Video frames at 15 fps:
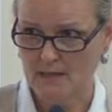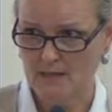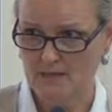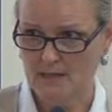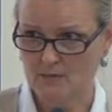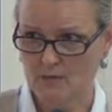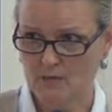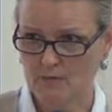
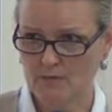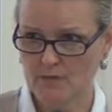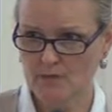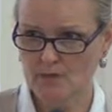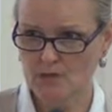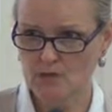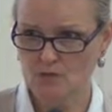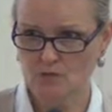and they want to
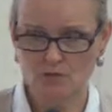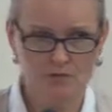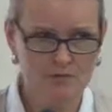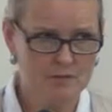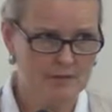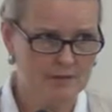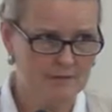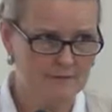make
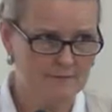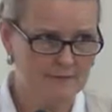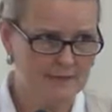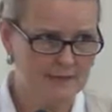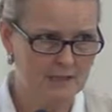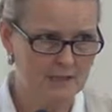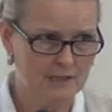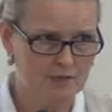sure that the
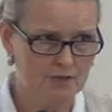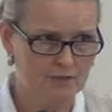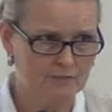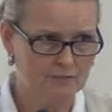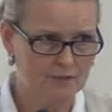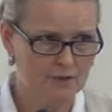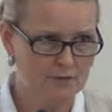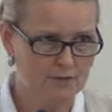financial
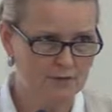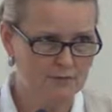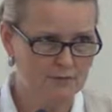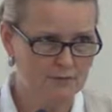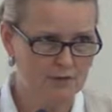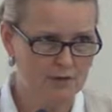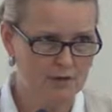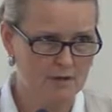flows
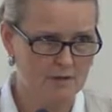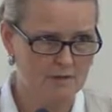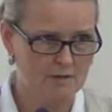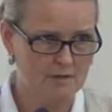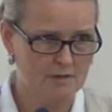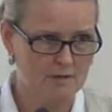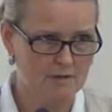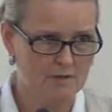which are
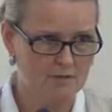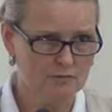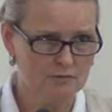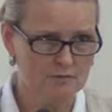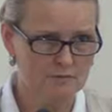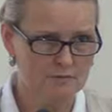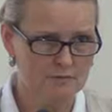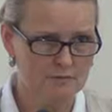
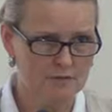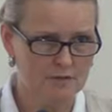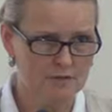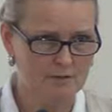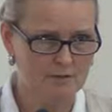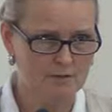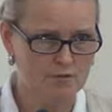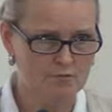essential for
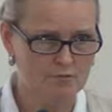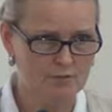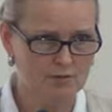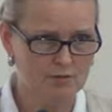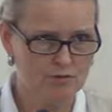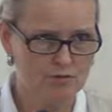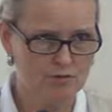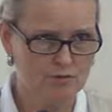their
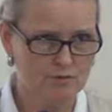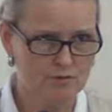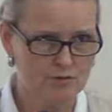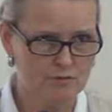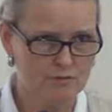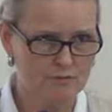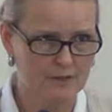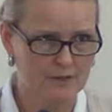short-term
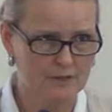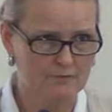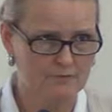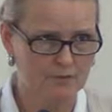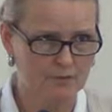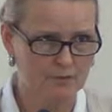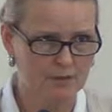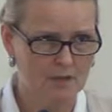
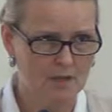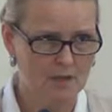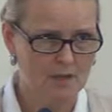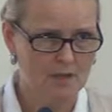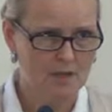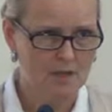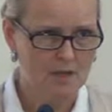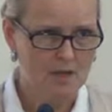survival
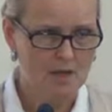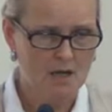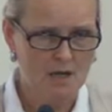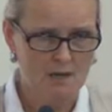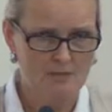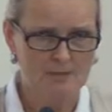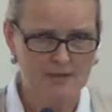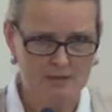
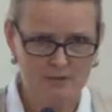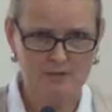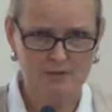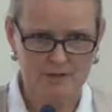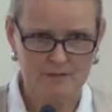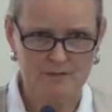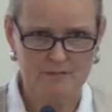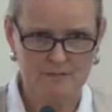
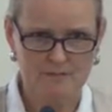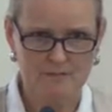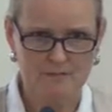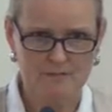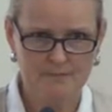increase.